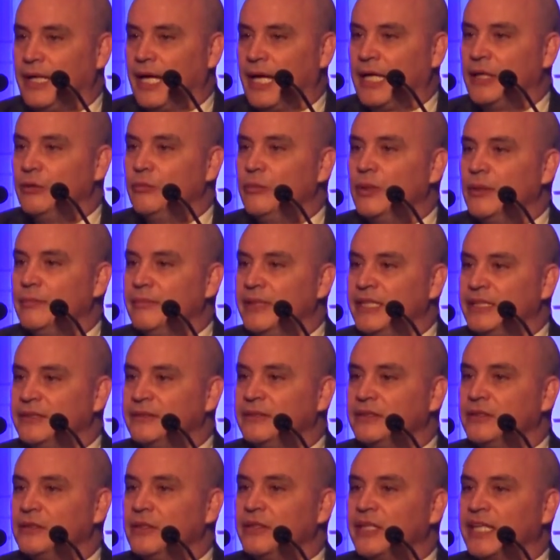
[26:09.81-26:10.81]
and will
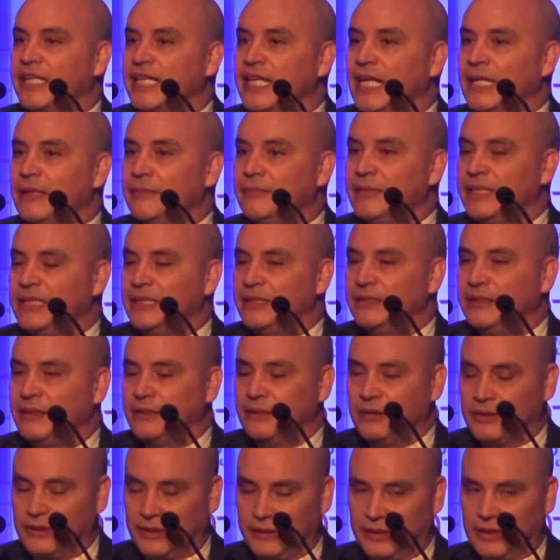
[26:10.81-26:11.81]
meet the
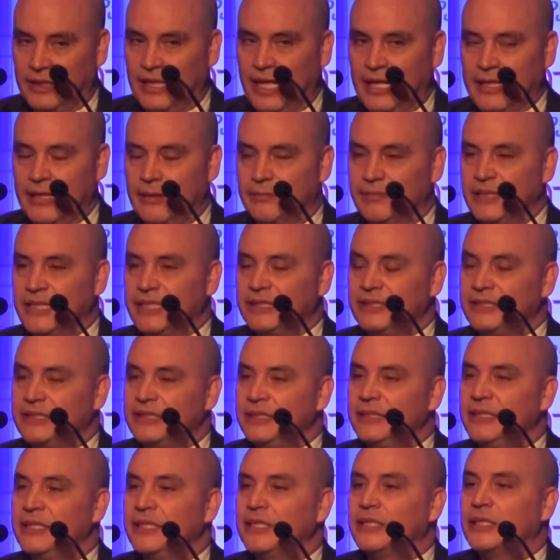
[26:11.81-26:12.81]

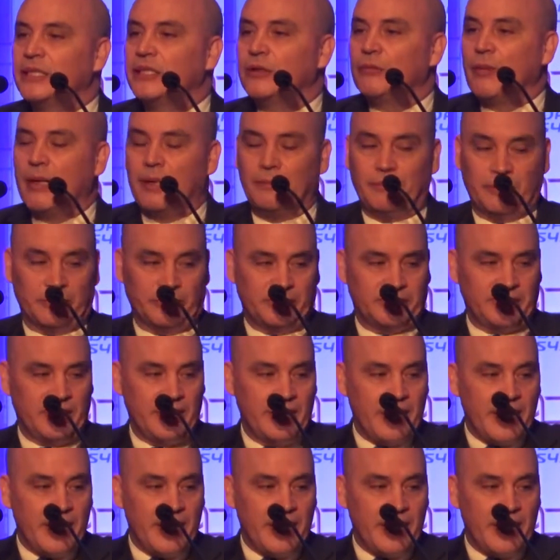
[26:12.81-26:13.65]
reliability requirements.